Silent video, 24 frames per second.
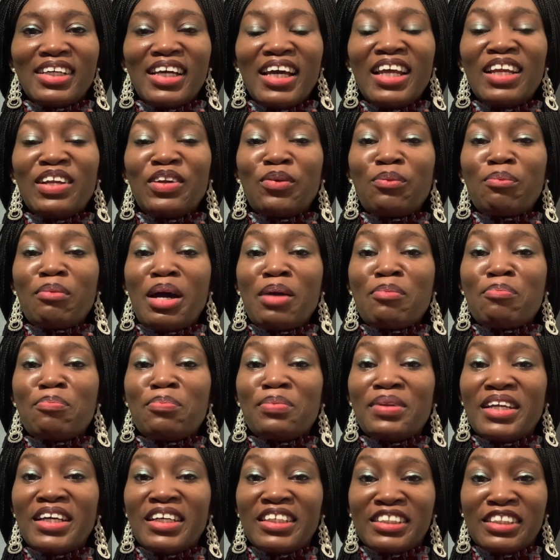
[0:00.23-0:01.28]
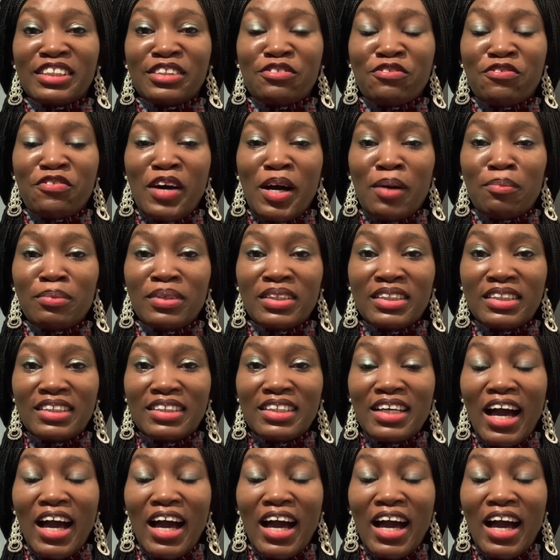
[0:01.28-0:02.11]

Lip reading: Hello, my blessed family.